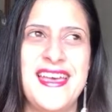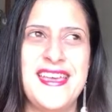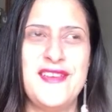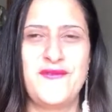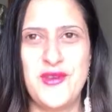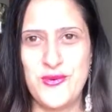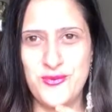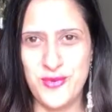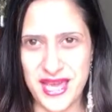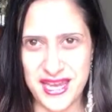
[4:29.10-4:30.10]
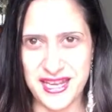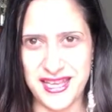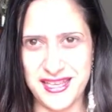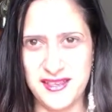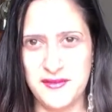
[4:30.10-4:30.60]
if you're
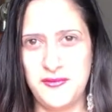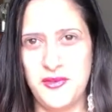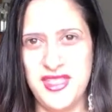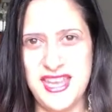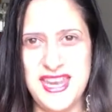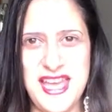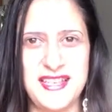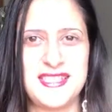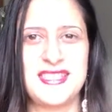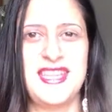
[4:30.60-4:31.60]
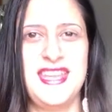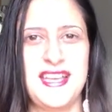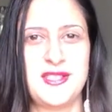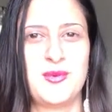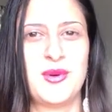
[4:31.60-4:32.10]
waiting for the
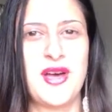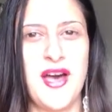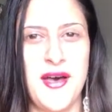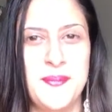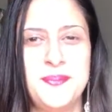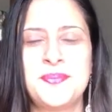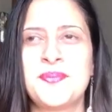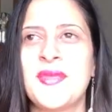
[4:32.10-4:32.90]
next will come.